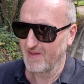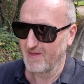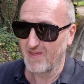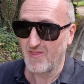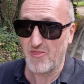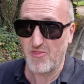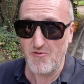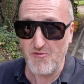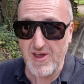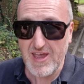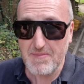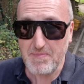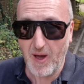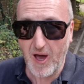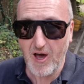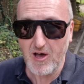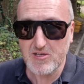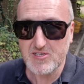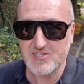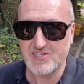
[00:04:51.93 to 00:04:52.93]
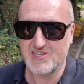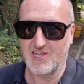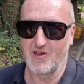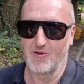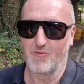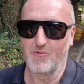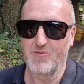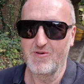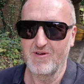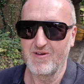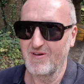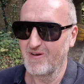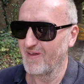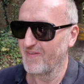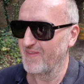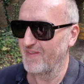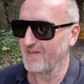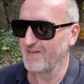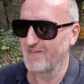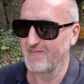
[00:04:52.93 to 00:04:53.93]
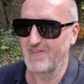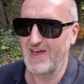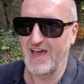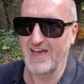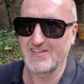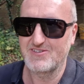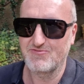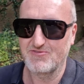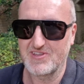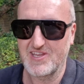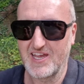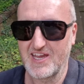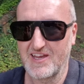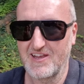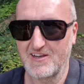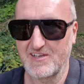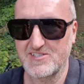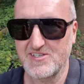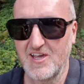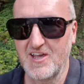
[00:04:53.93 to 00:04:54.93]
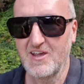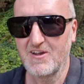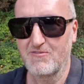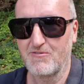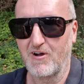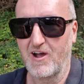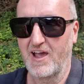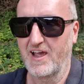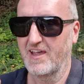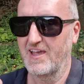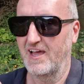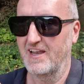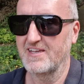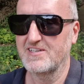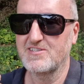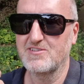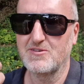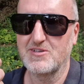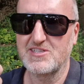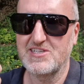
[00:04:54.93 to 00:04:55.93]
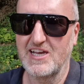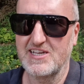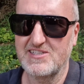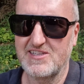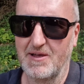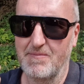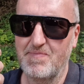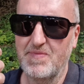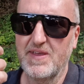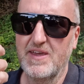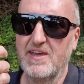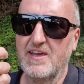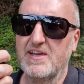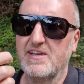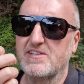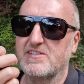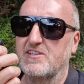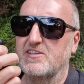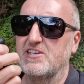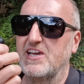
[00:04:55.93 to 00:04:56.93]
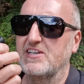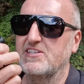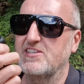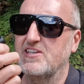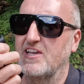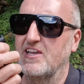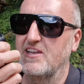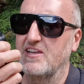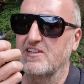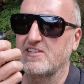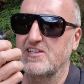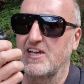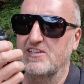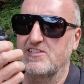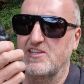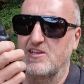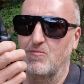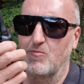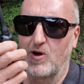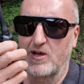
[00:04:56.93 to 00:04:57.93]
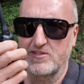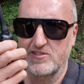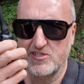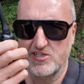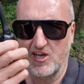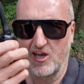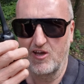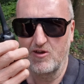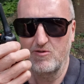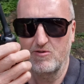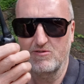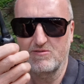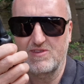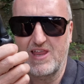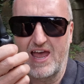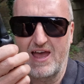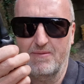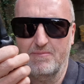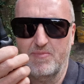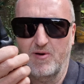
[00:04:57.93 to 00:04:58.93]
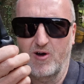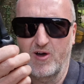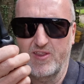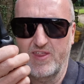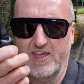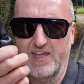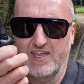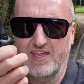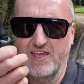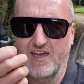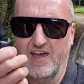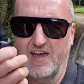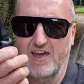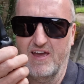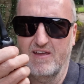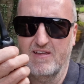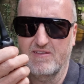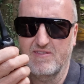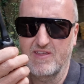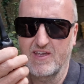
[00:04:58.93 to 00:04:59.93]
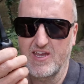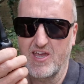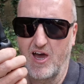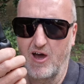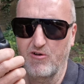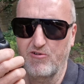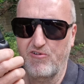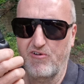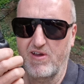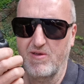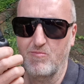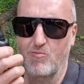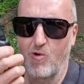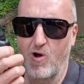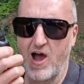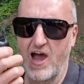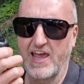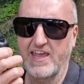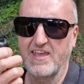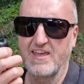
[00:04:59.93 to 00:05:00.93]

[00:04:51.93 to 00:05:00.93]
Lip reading: 3 bars still. That's ridiculous. Right, okay, let's do a test then. So testing 1, 2, down by the Colgreen Way.